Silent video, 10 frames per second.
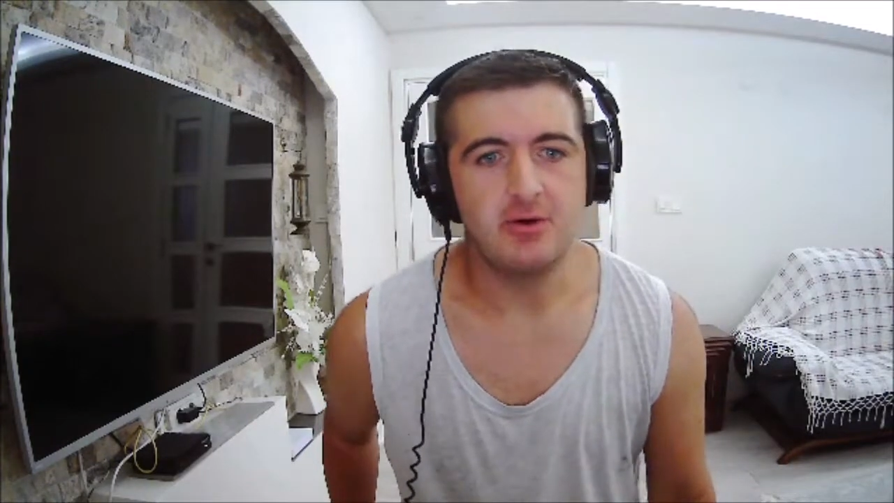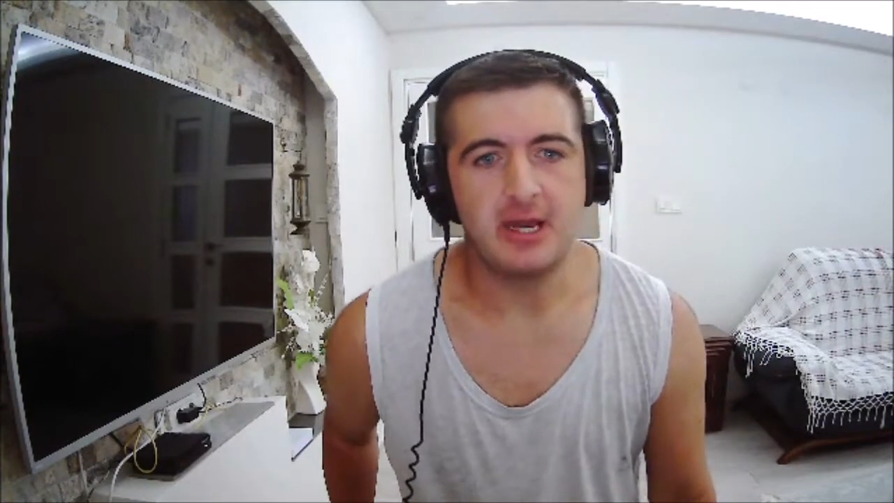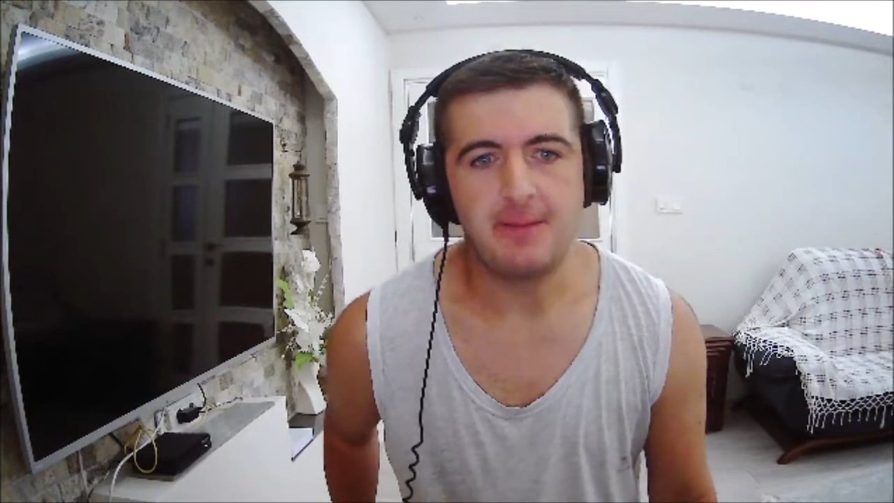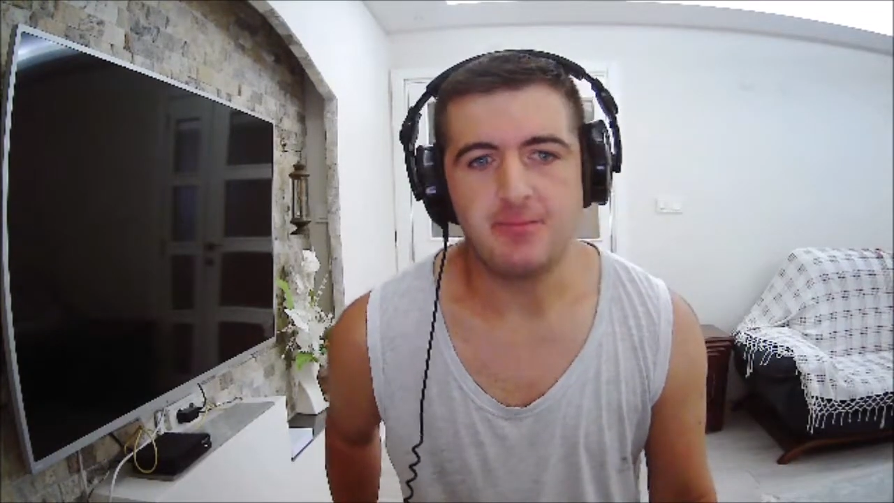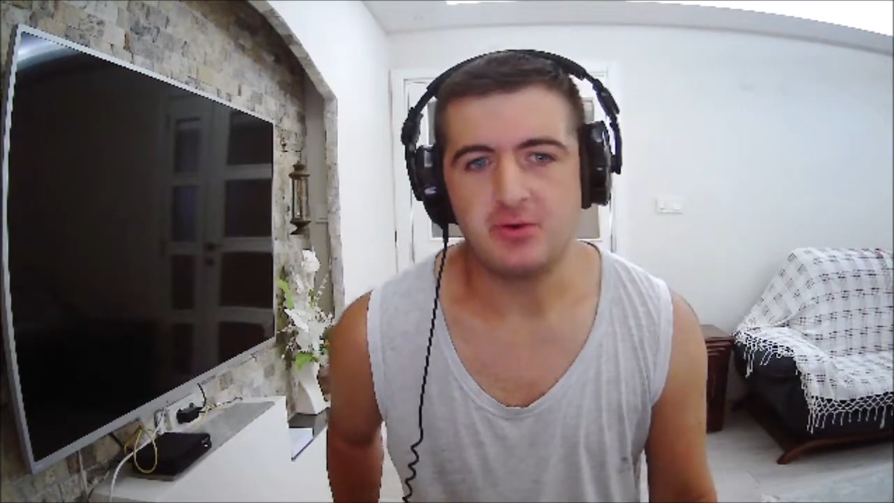
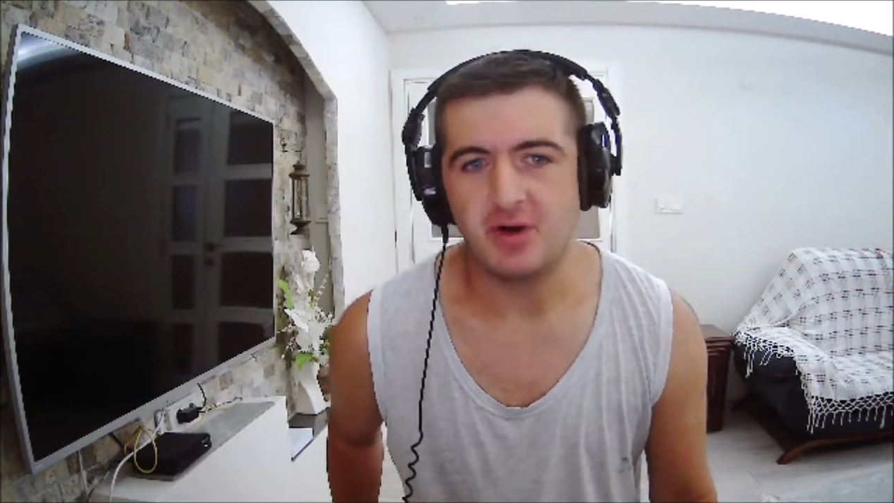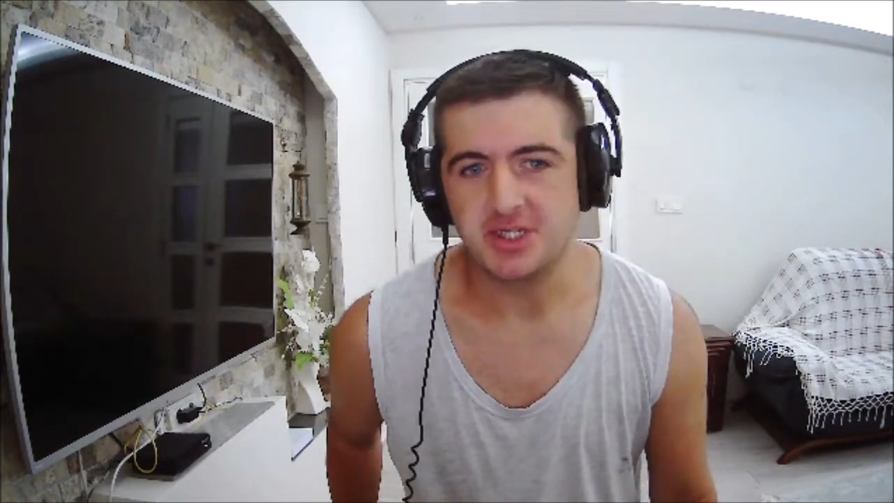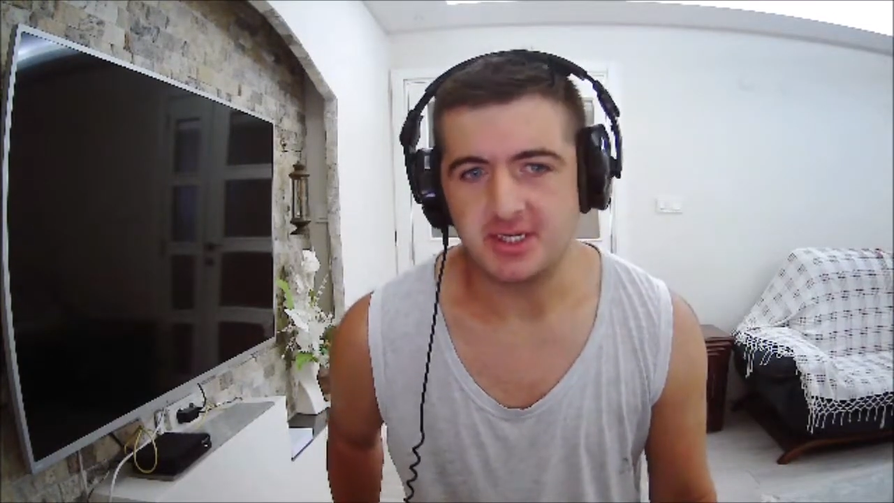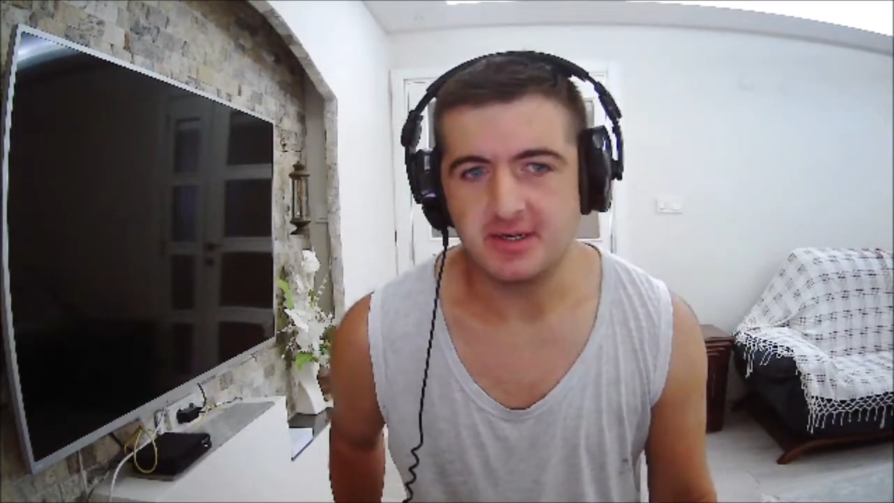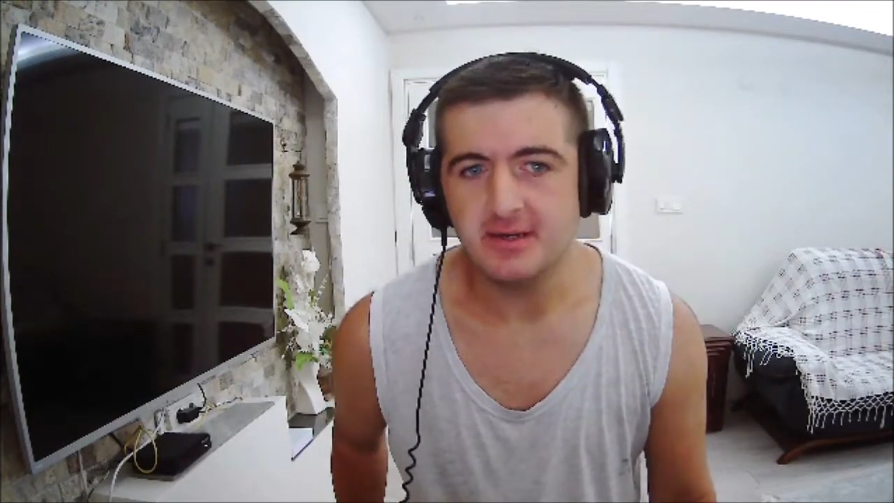what we're
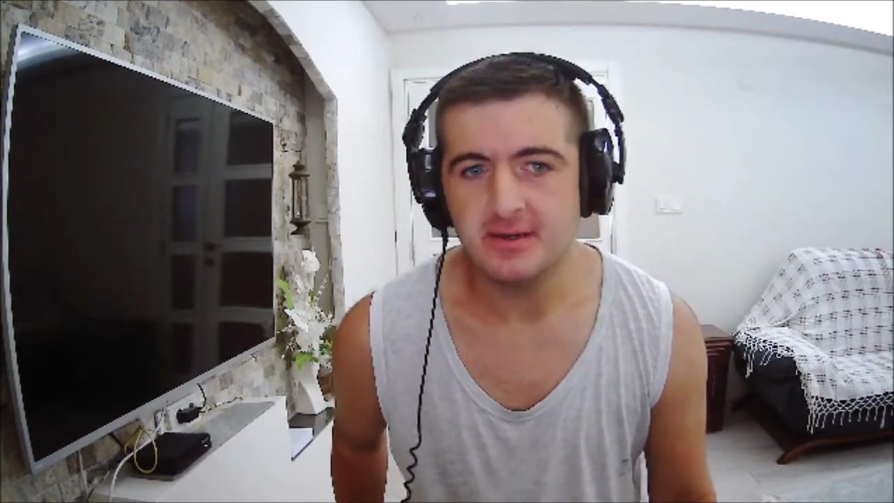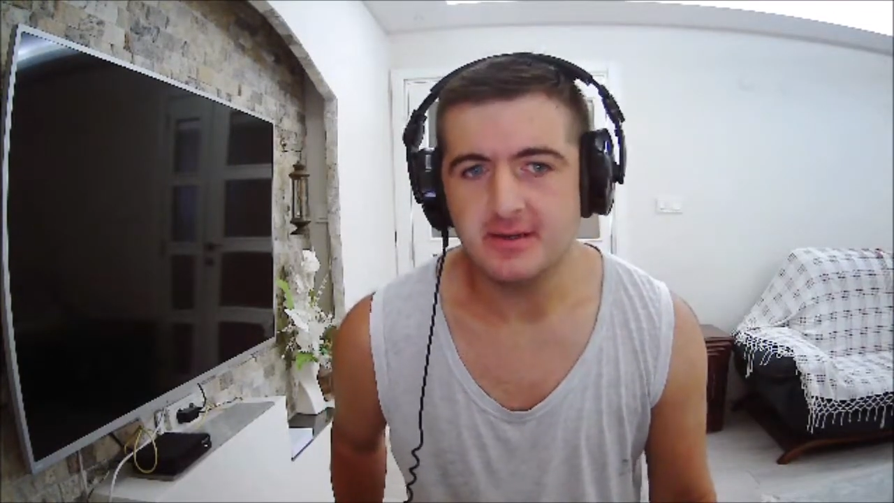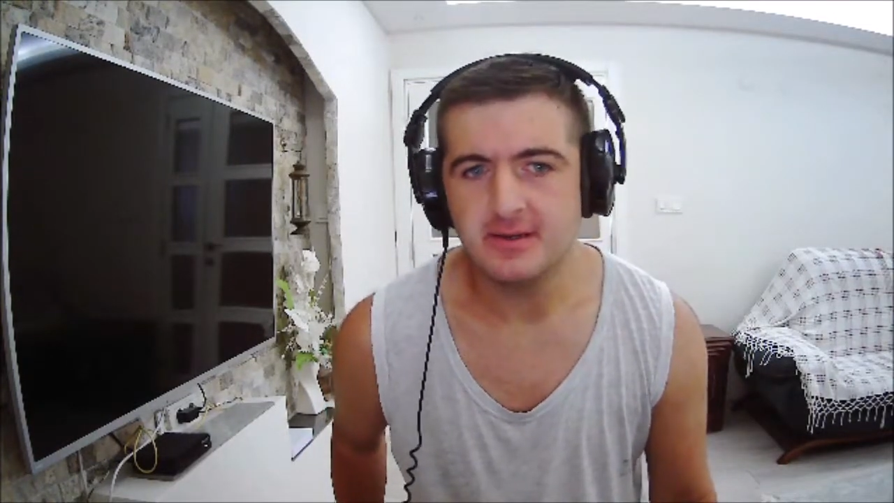watching?